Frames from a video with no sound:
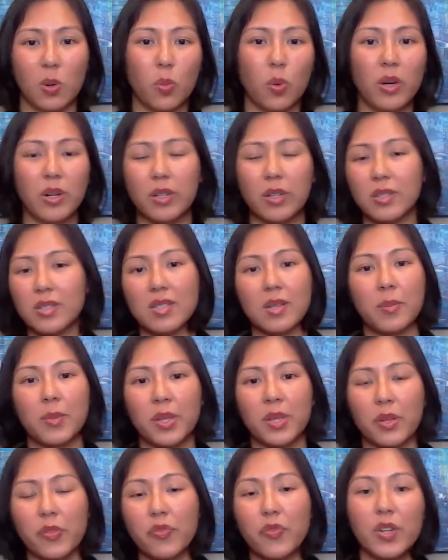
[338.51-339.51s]
or what are
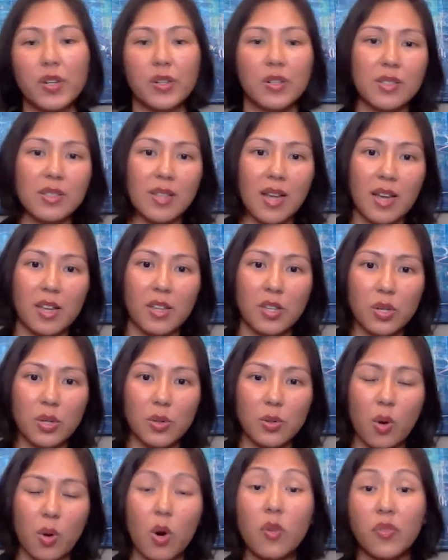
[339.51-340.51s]
some of the fears that
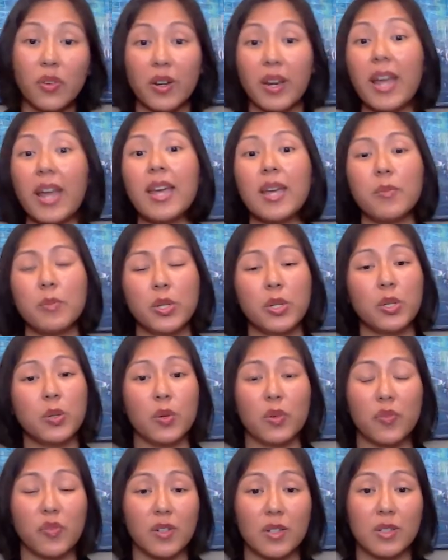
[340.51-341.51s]
you overcame
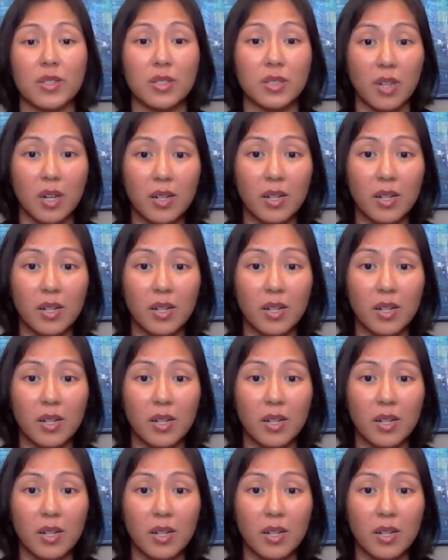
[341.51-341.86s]
when you were first